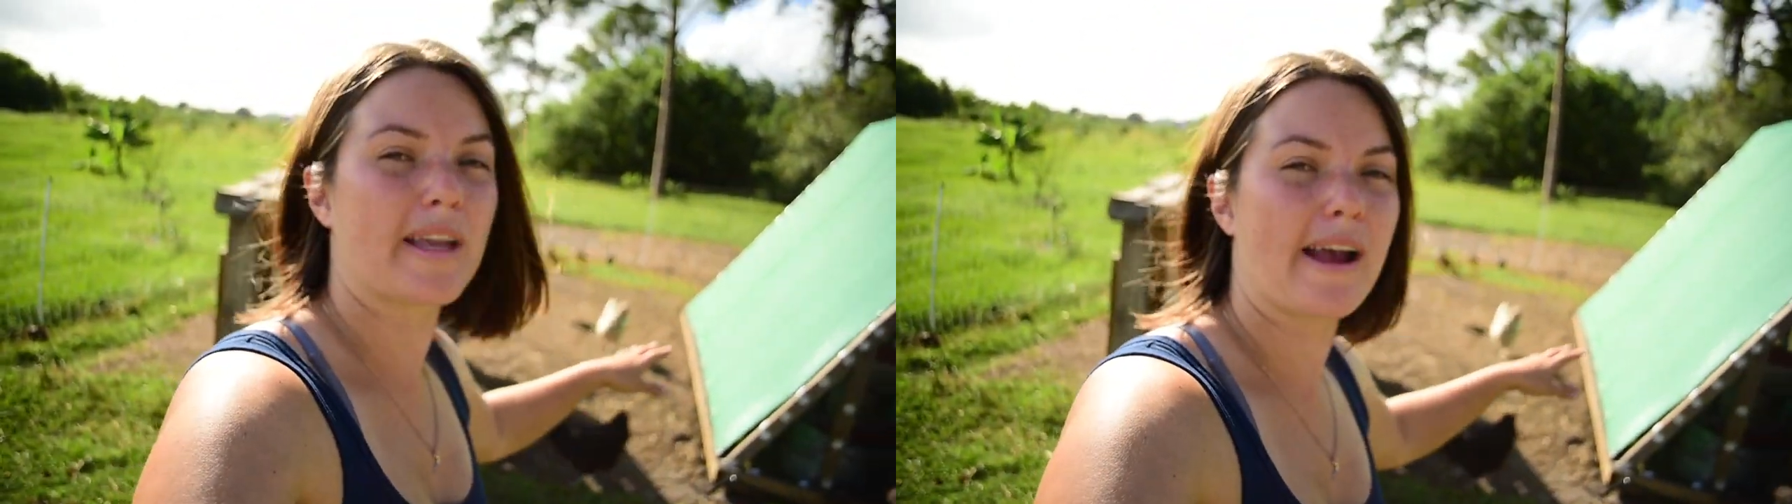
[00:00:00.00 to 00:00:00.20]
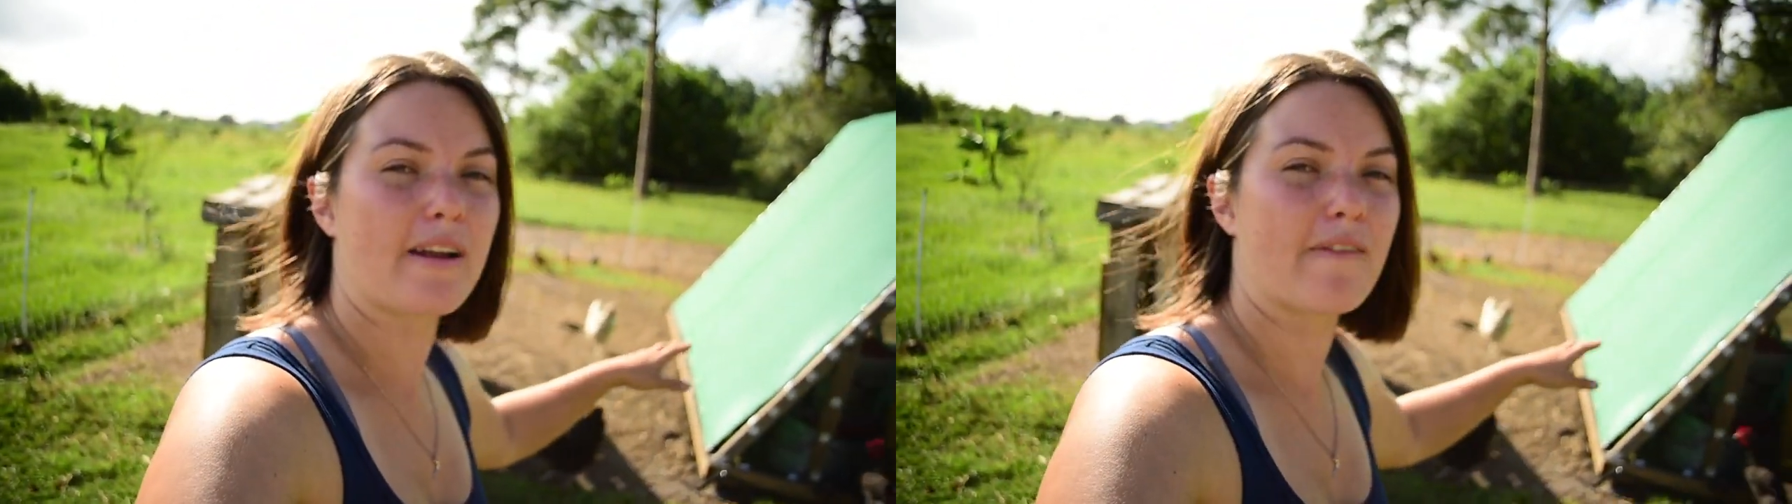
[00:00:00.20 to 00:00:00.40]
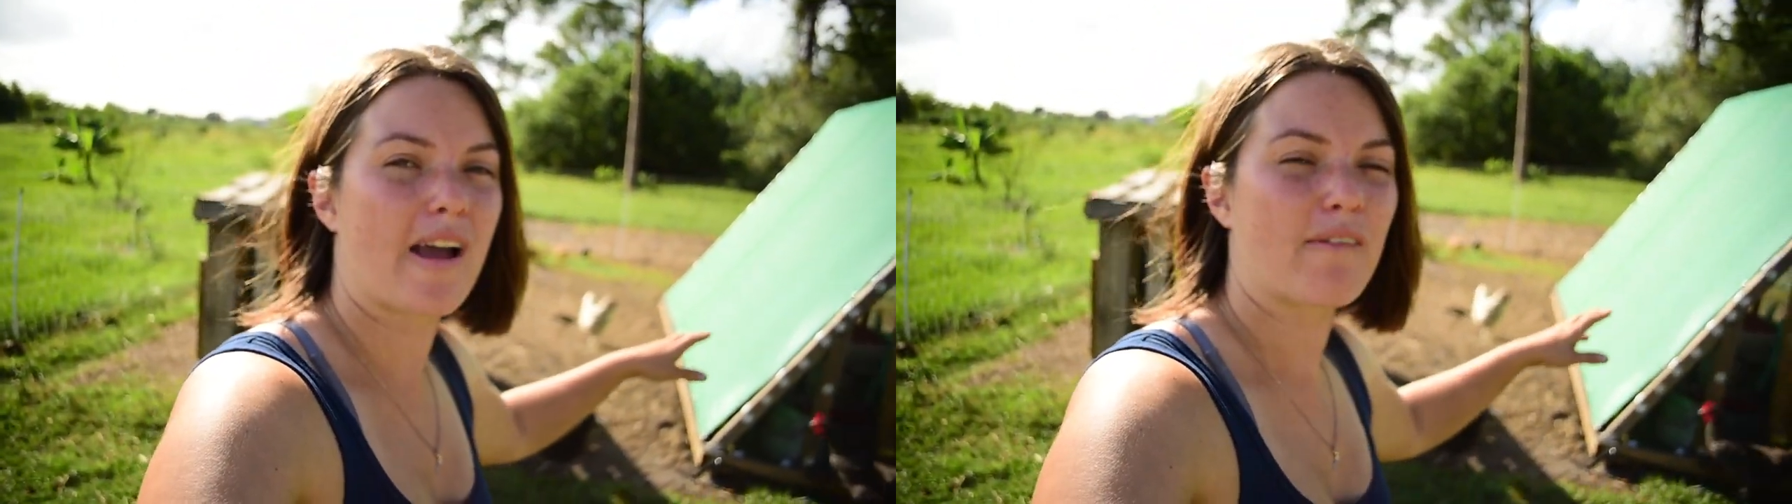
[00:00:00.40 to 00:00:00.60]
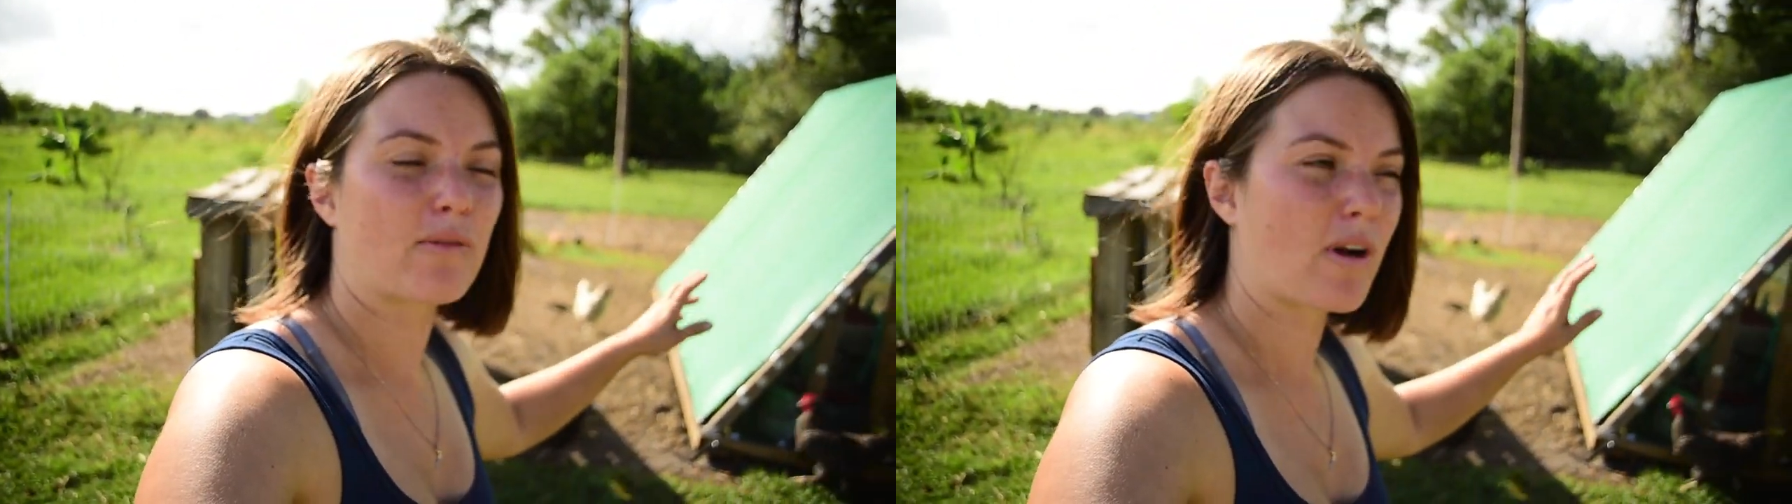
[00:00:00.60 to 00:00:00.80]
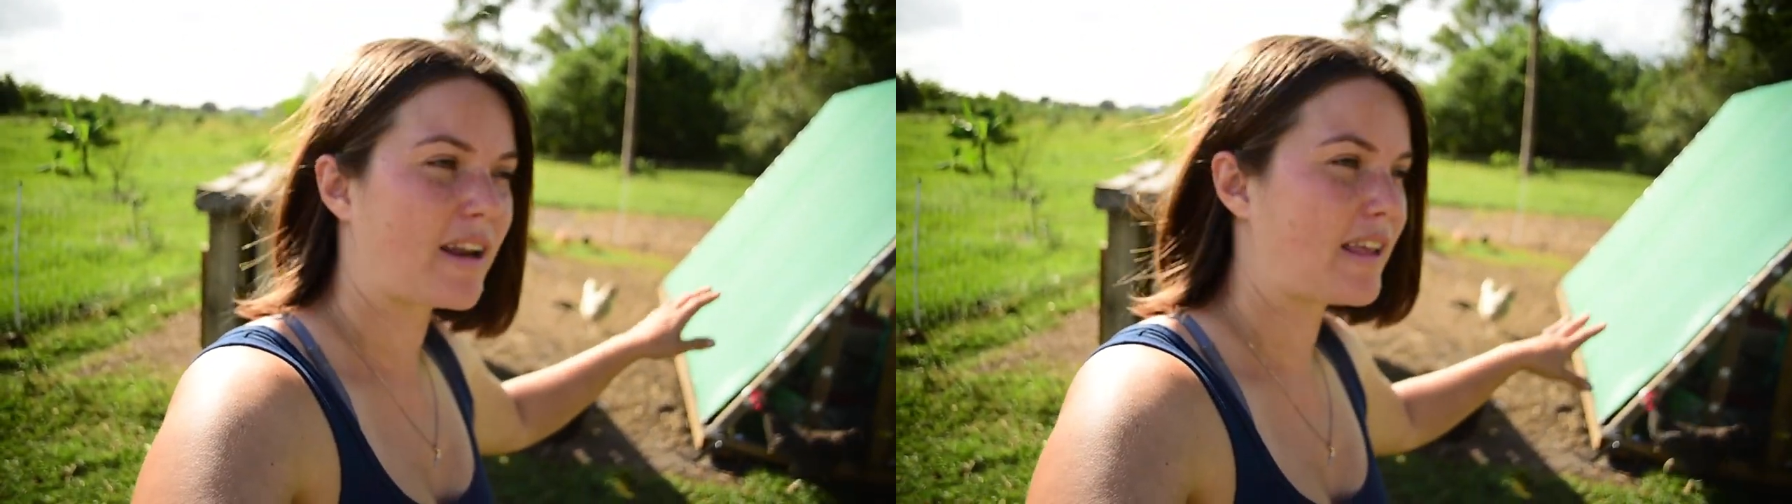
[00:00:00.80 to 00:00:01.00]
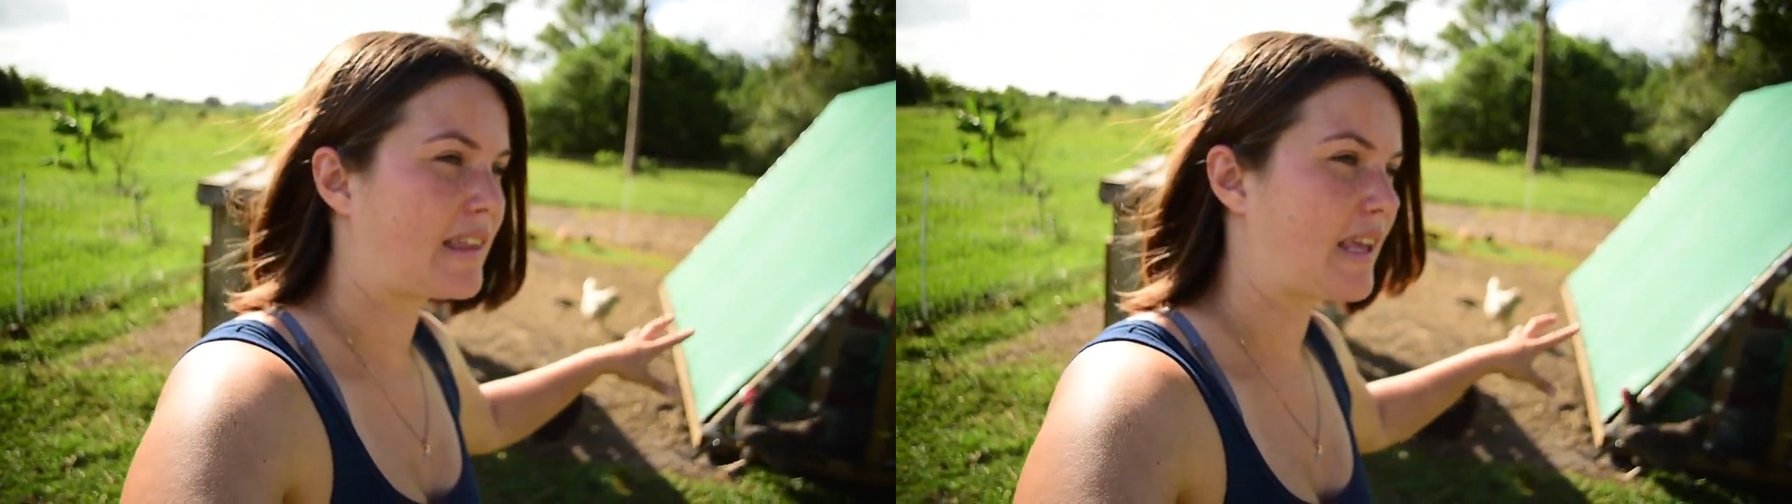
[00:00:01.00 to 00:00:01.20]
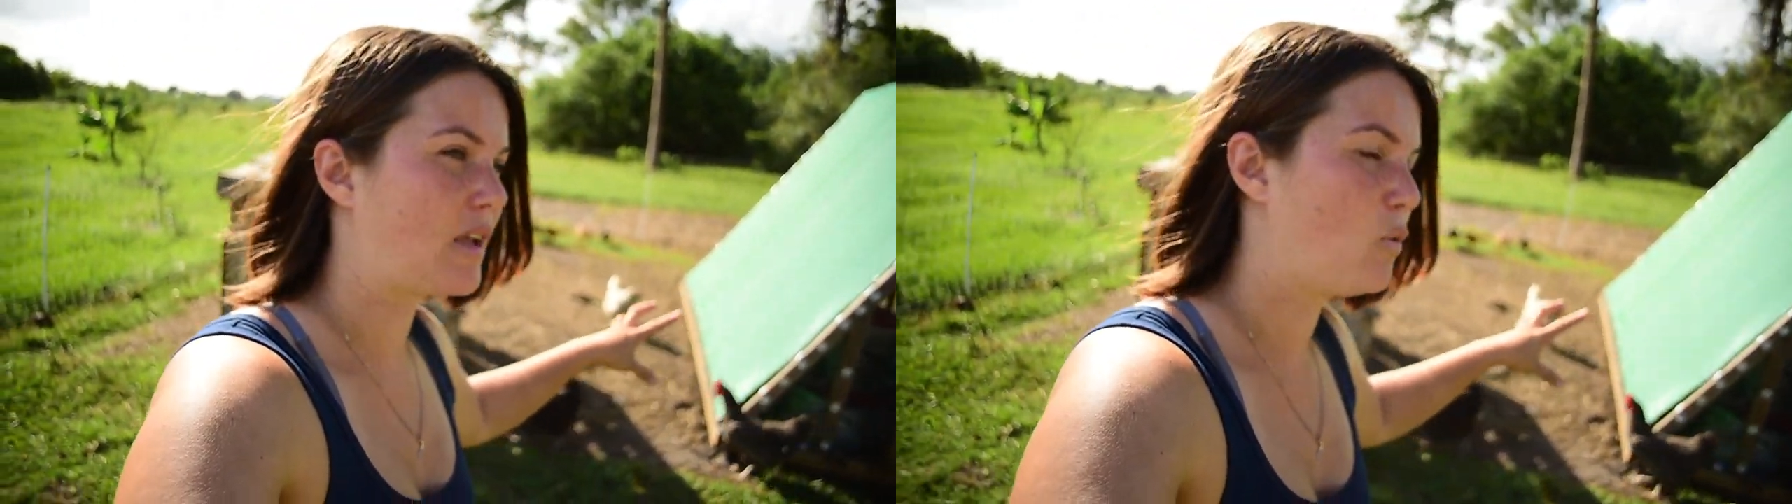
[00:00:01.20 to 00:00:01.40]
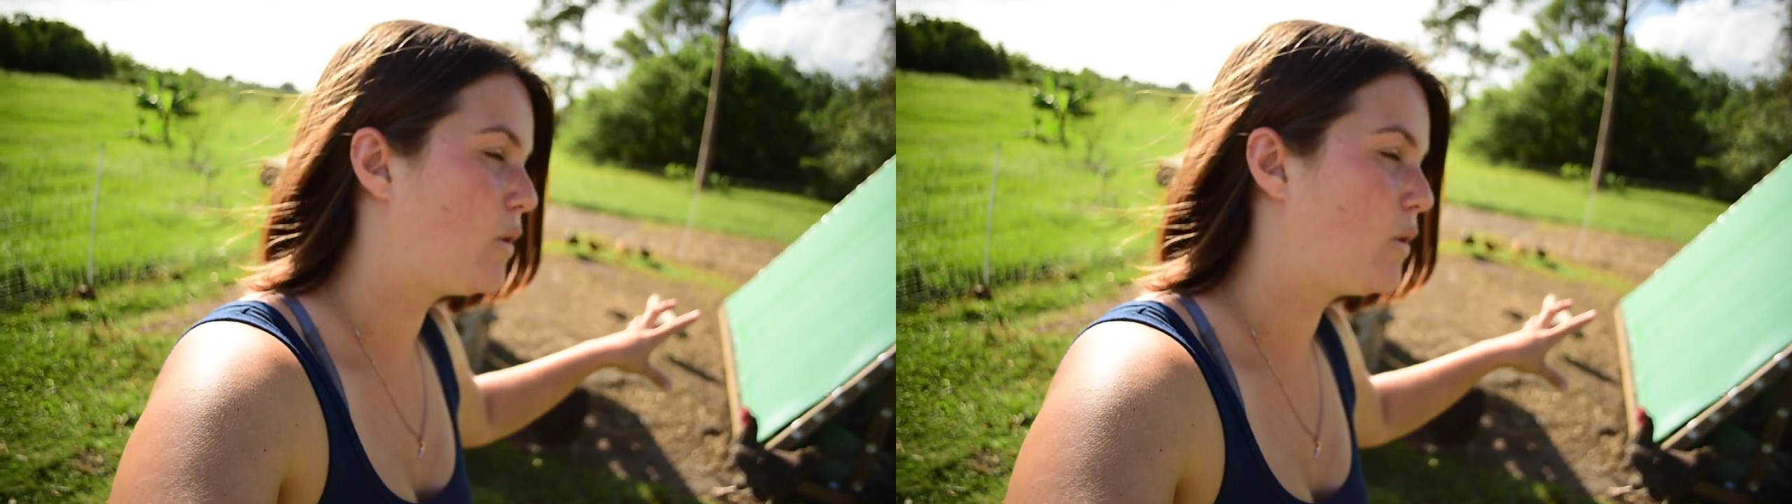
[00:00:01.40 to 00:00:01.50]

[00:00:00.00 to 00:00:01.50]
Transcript: we kind of have a running thing